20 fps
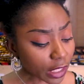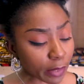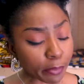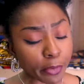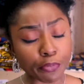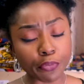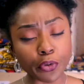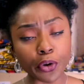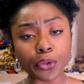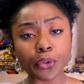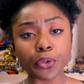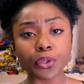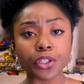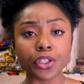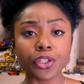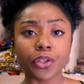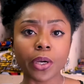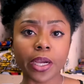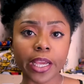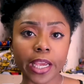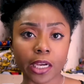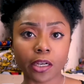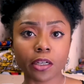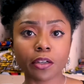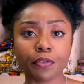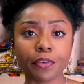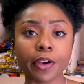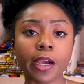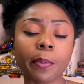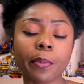before using your
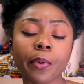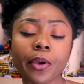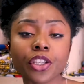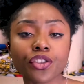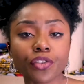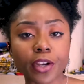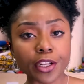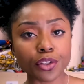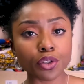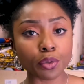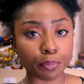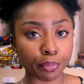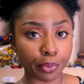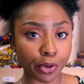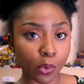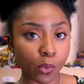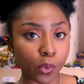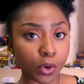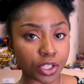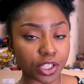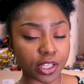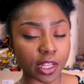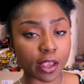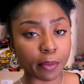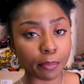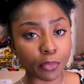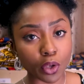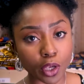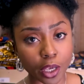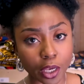Ankara fabric, try to pre-wash
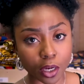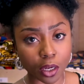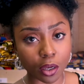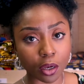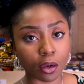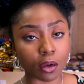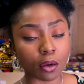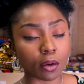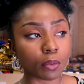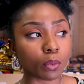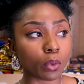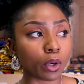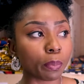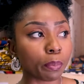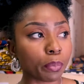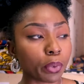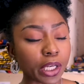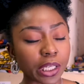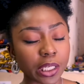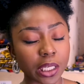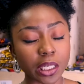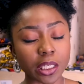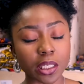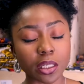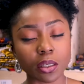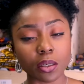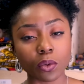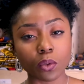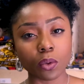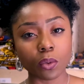them. You can put it in
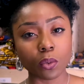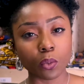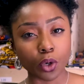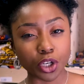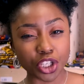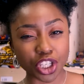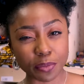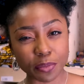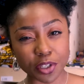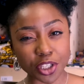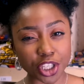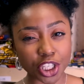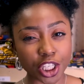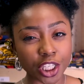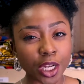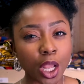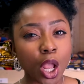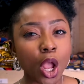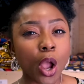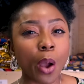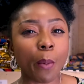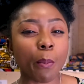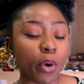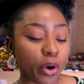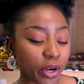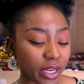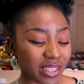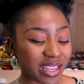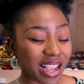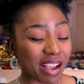the washing machine,
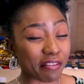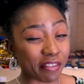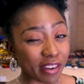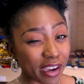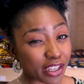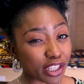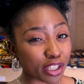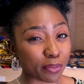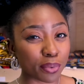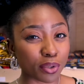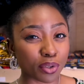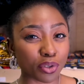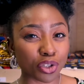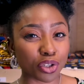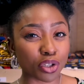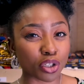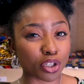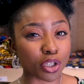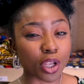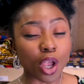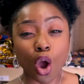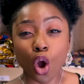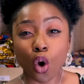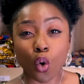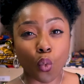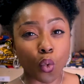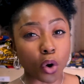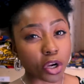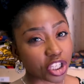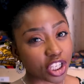but it's advisable to just
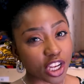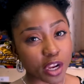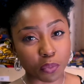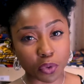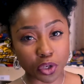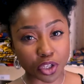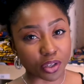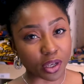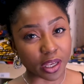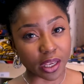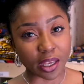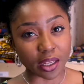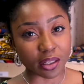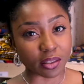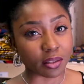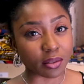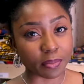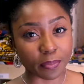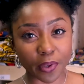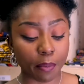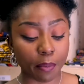wash them with your hands